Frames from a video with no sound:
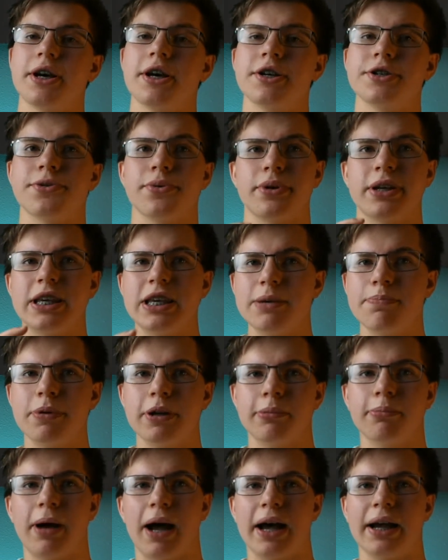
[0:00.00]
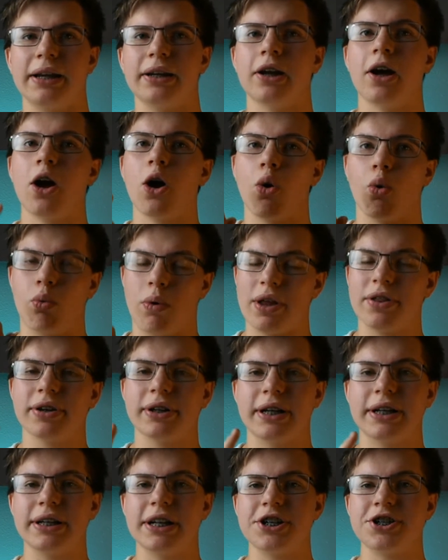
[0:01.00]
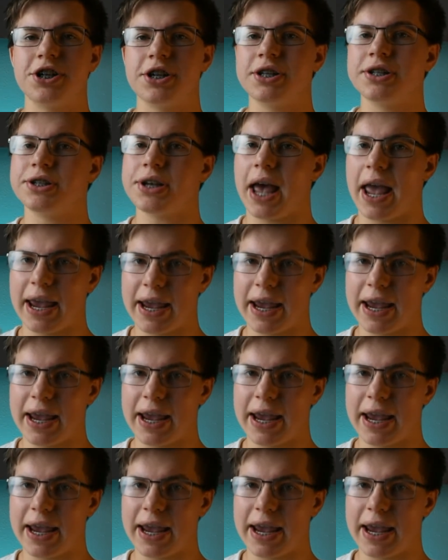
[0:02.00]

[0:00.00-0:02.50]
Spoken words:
So keep in mind weather conditions